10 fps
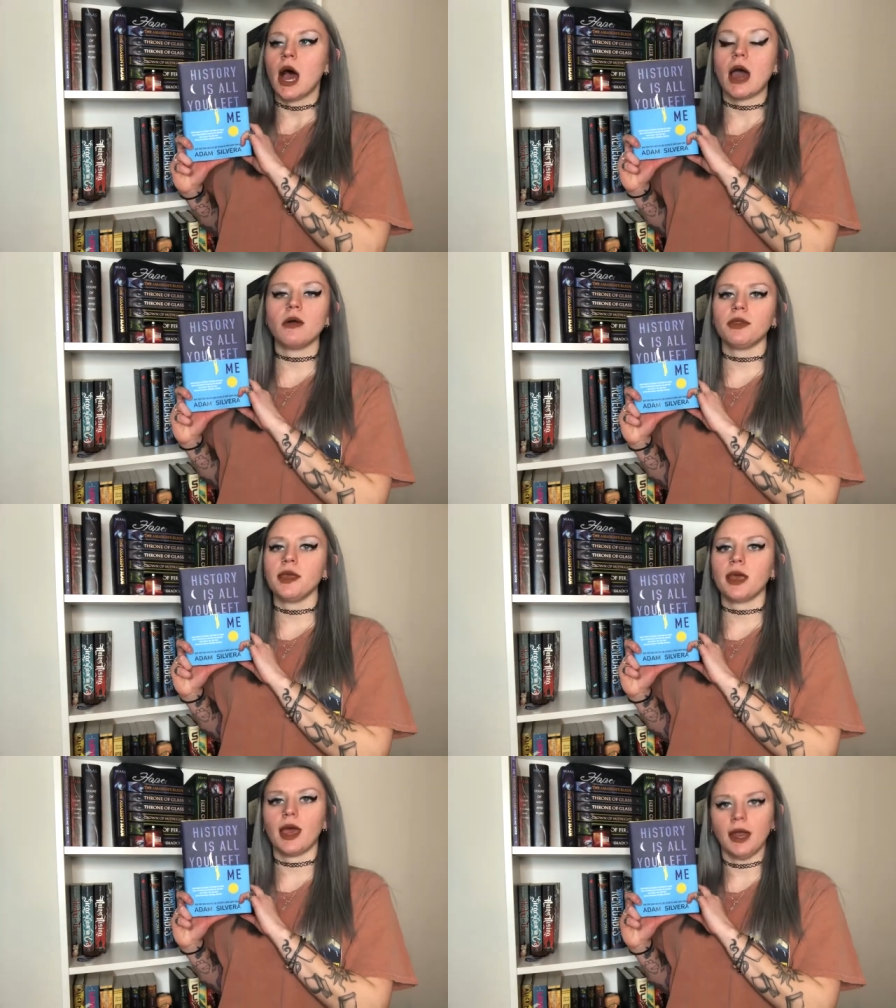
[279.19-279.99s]
I don't
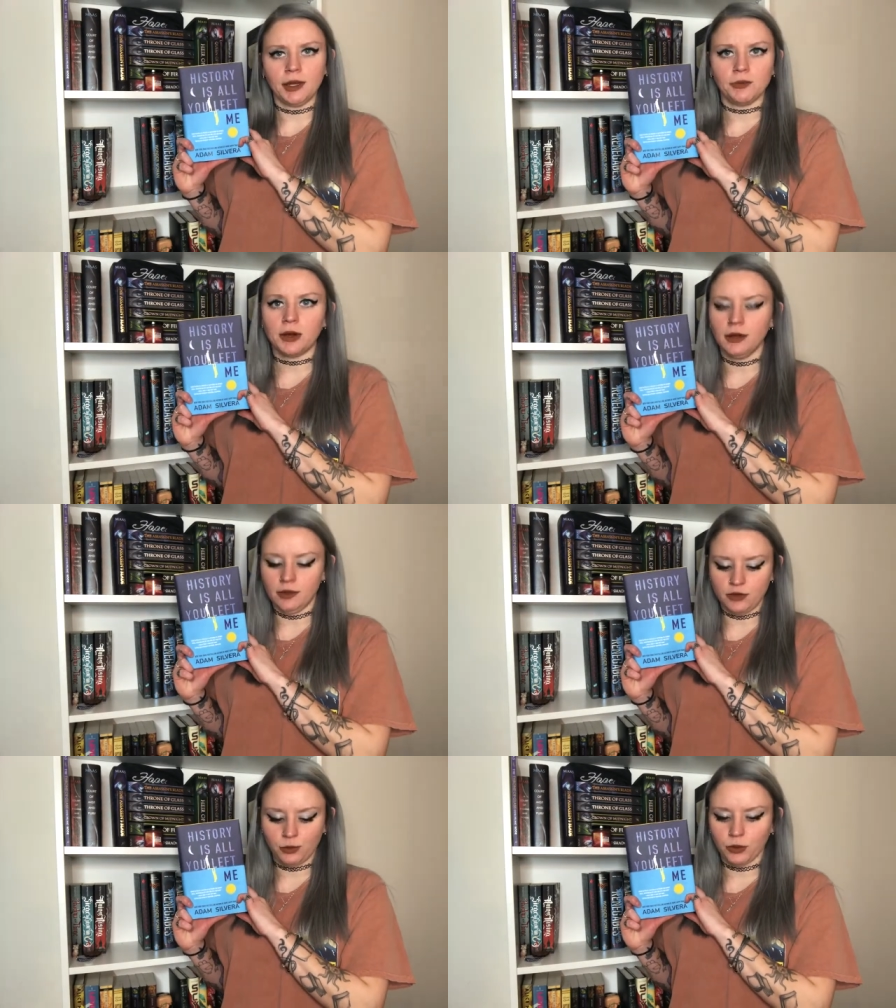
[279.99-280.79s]
think anyone in
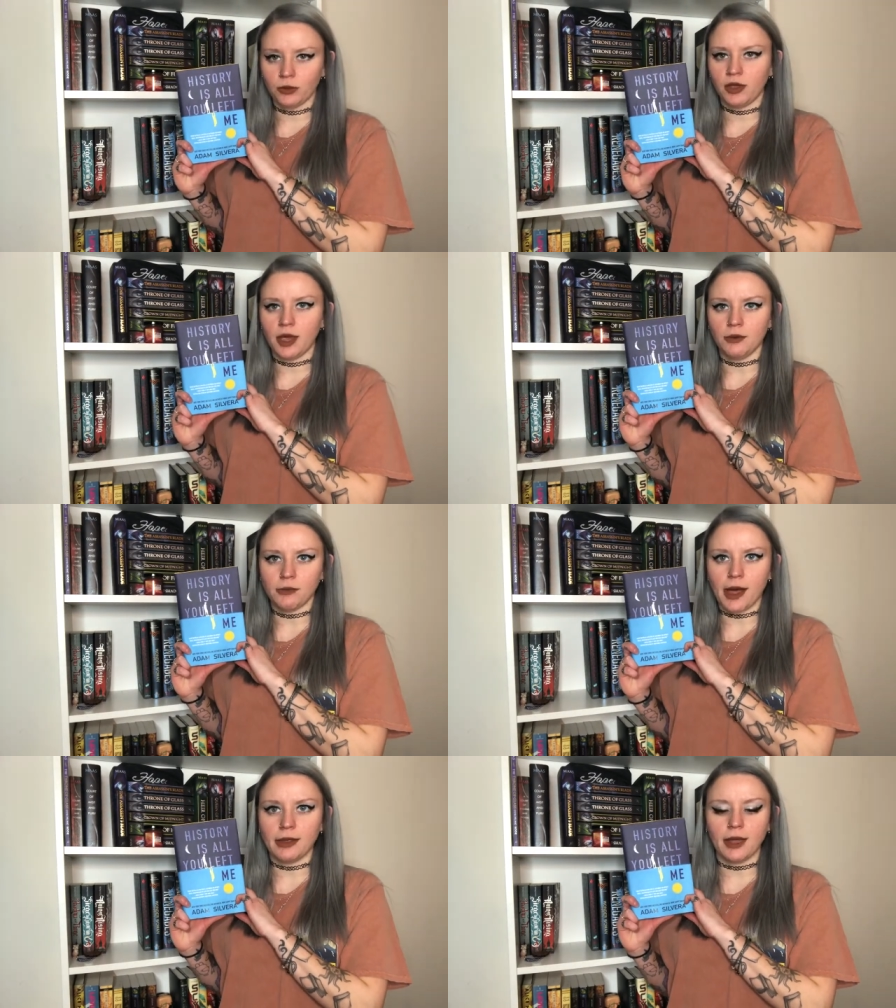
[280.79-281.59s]
this world can
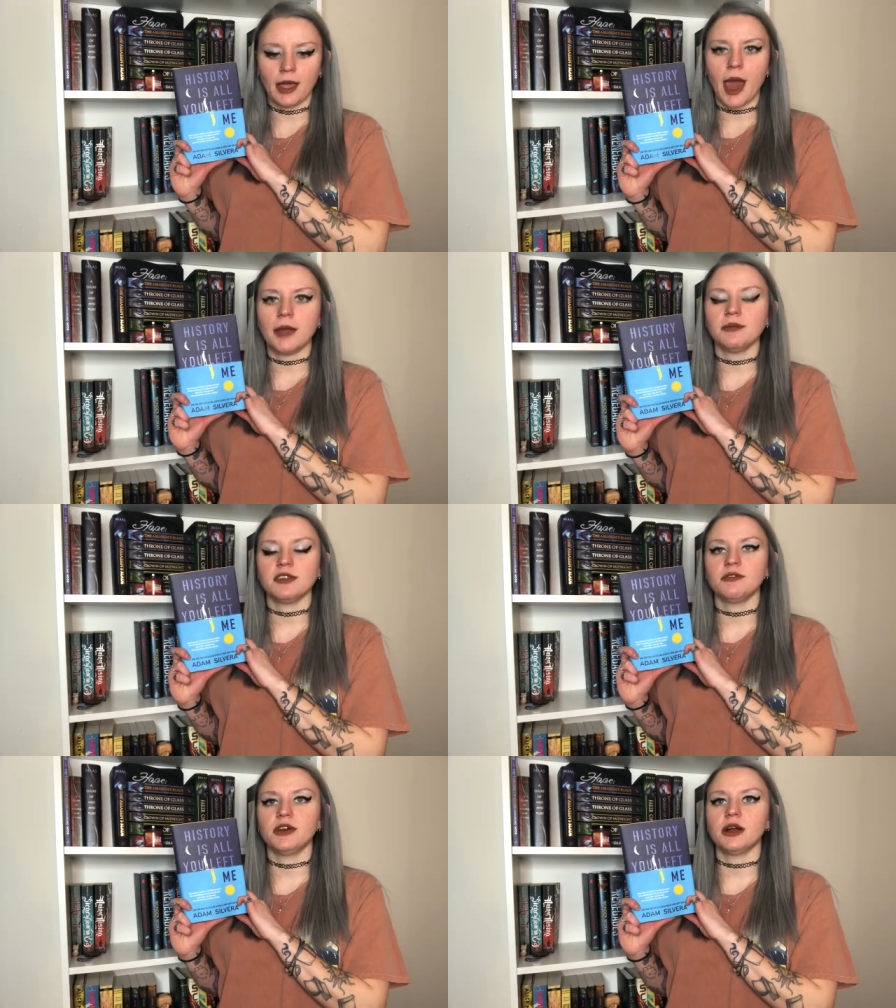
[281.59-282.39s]
write like Adam
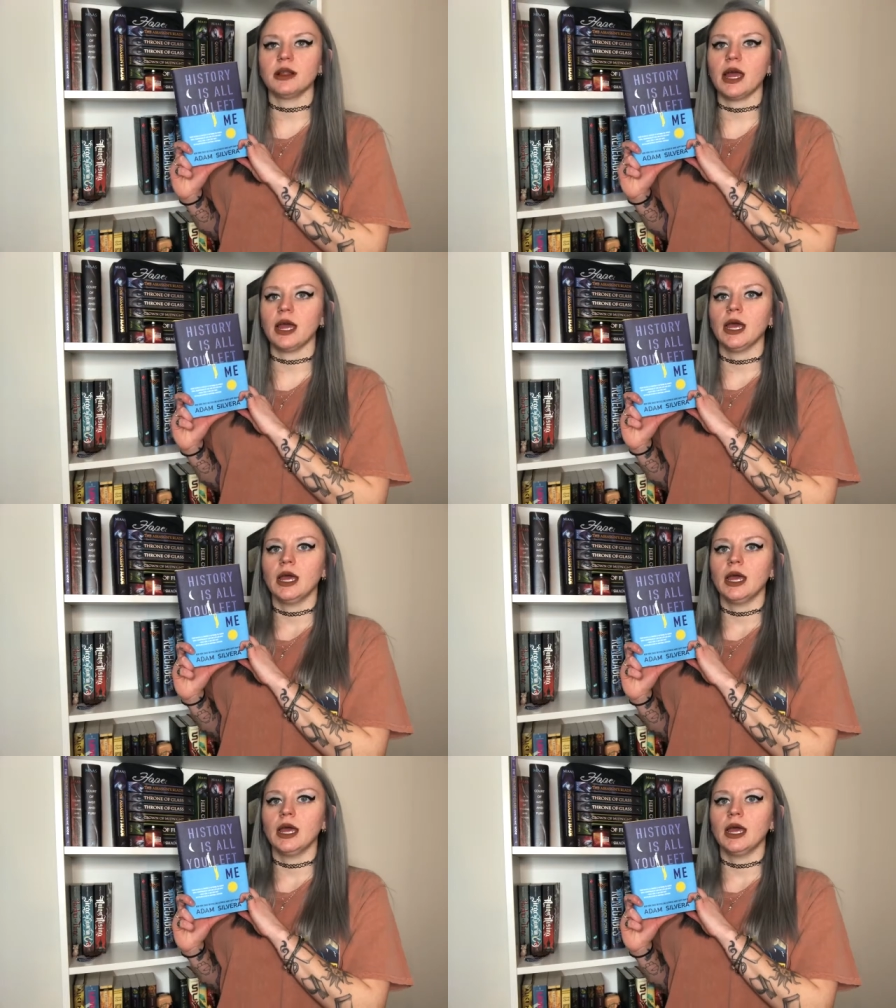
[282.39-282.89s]
Silvera. Like,